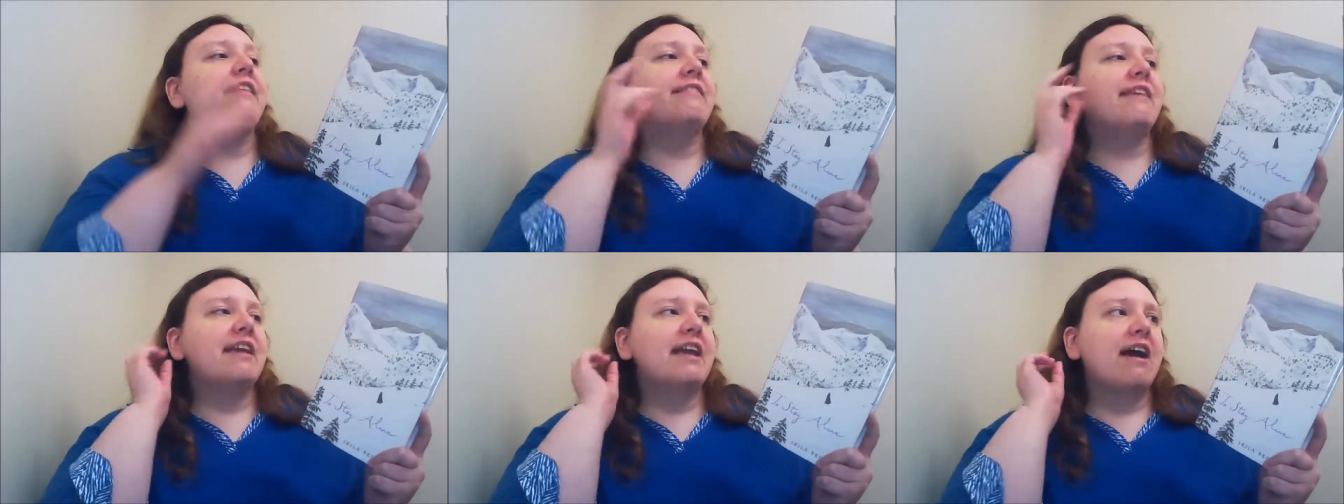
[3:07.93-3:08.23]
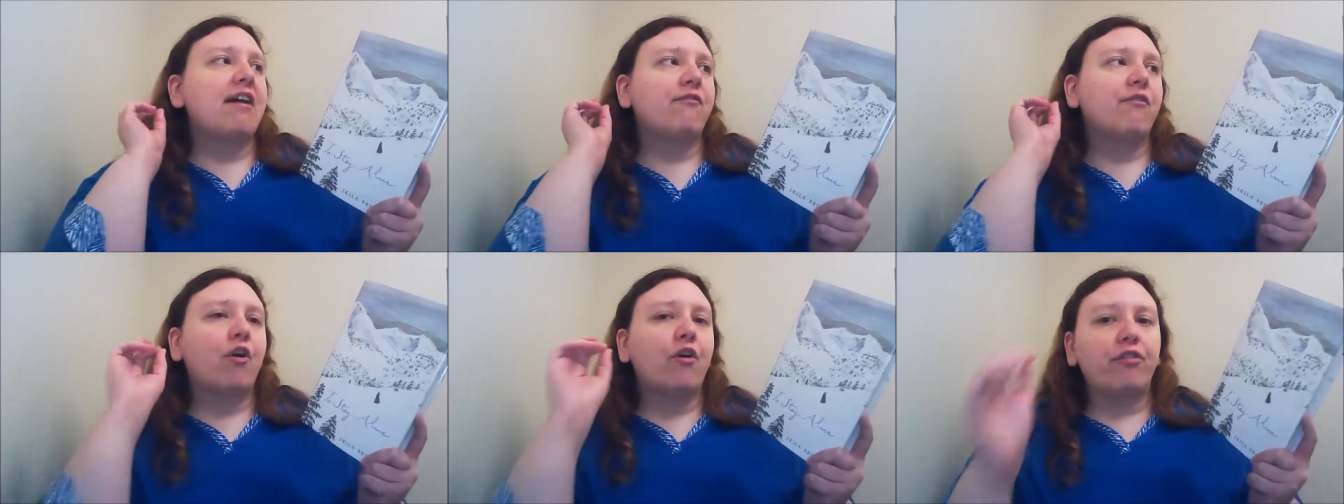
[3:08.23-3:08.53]
and they
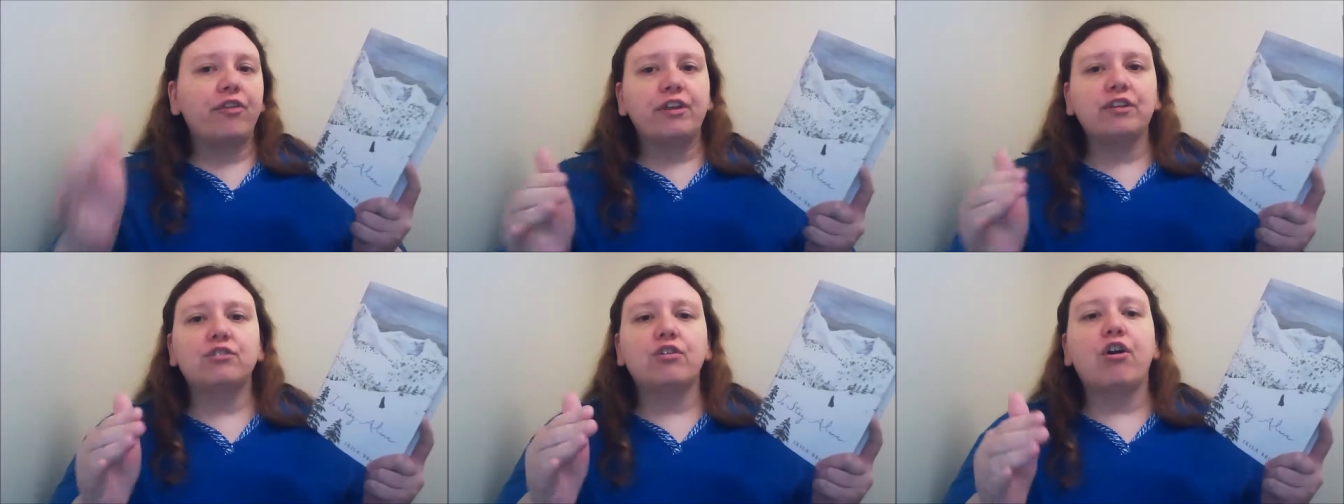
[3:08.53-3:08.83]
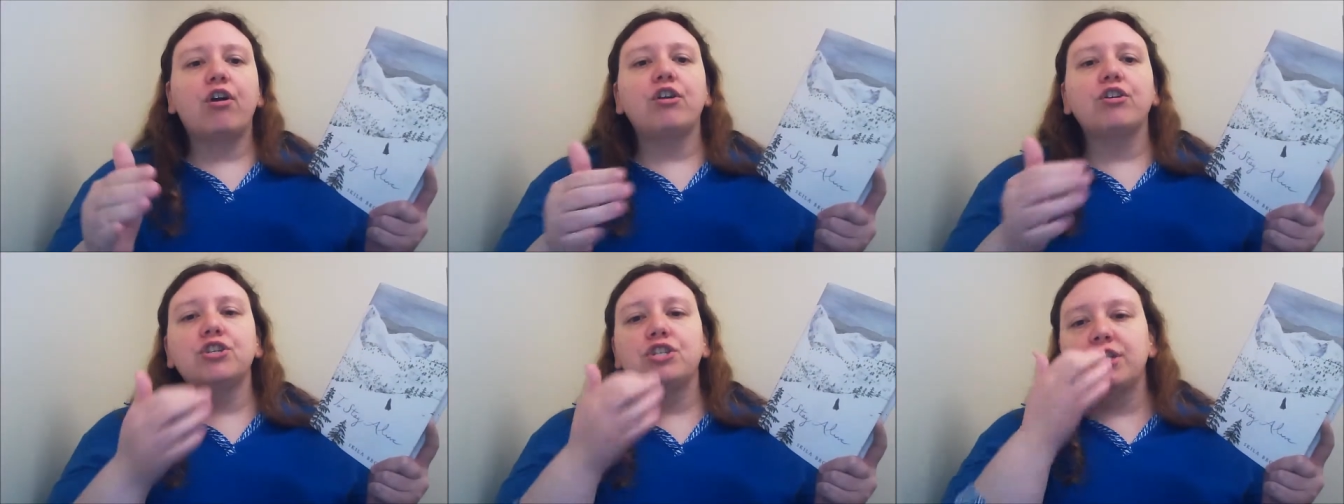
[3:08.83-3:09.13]
have all these
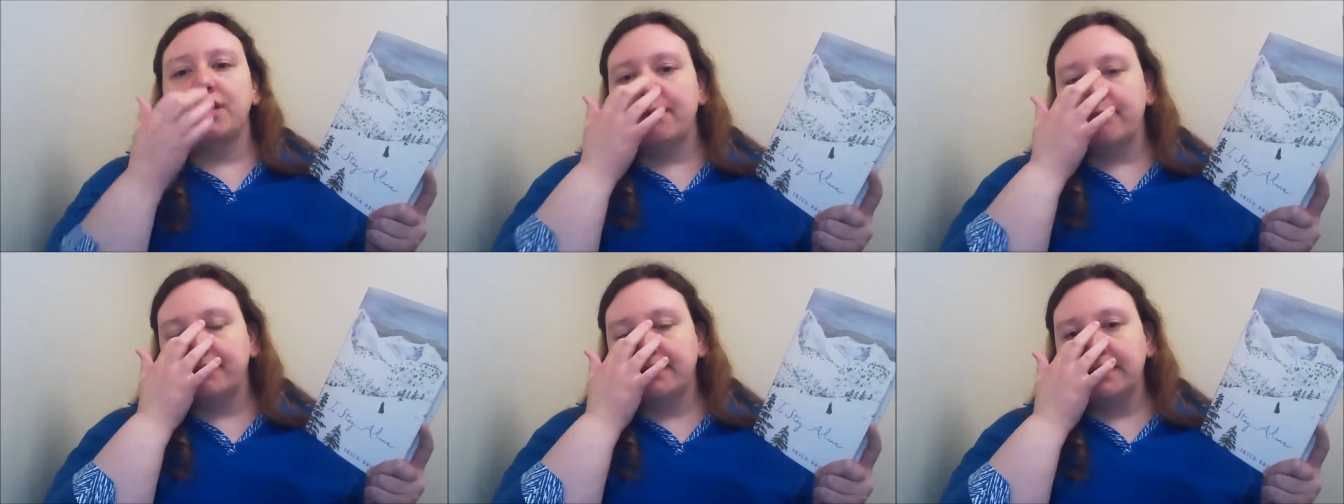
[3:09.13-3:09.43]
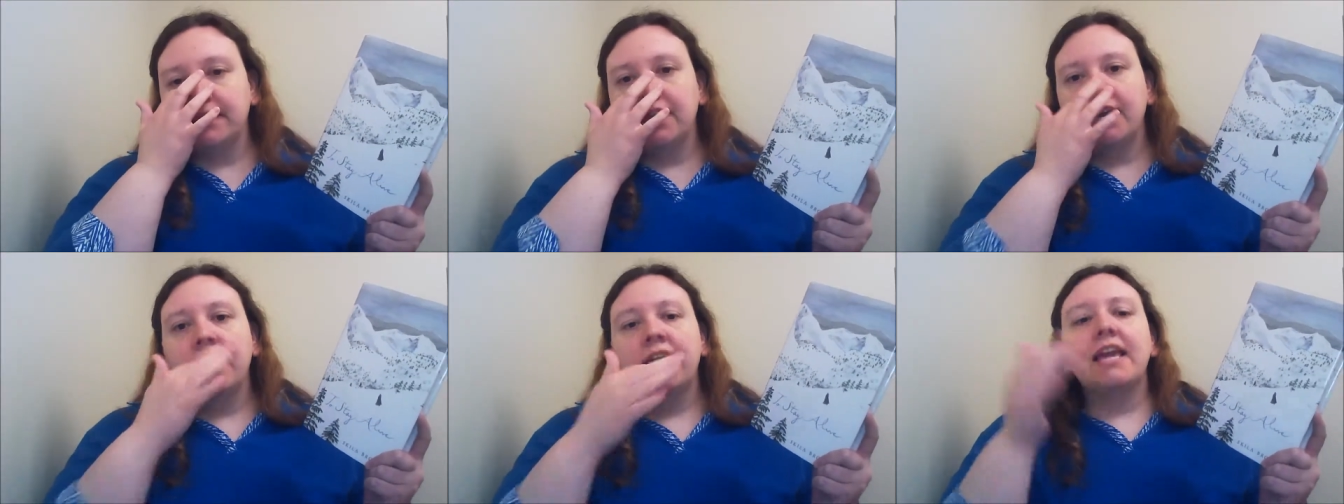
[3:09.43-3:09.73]

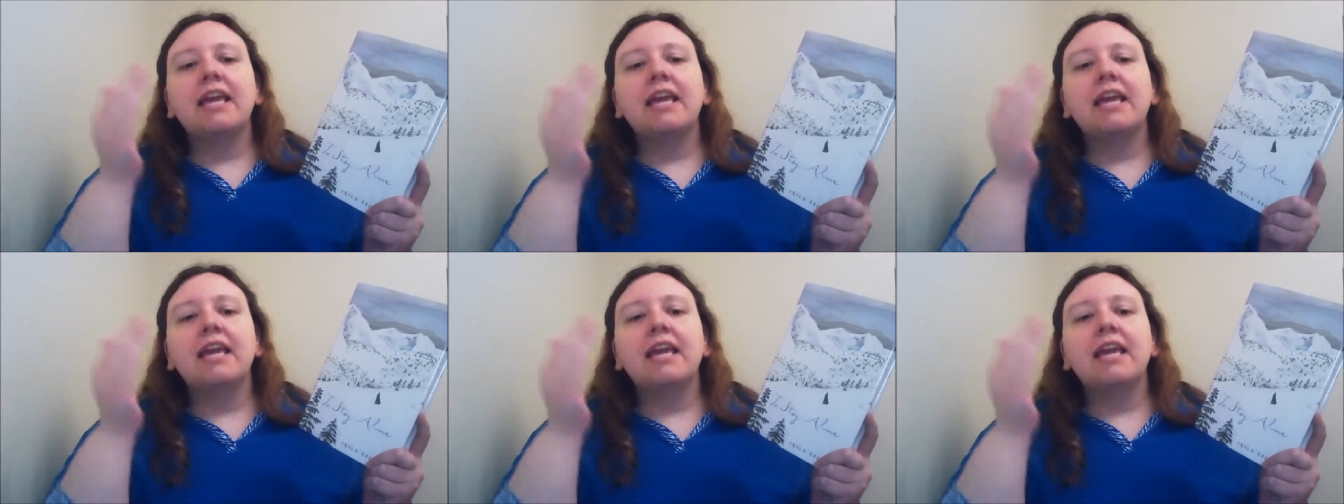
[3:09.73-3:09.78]
hardships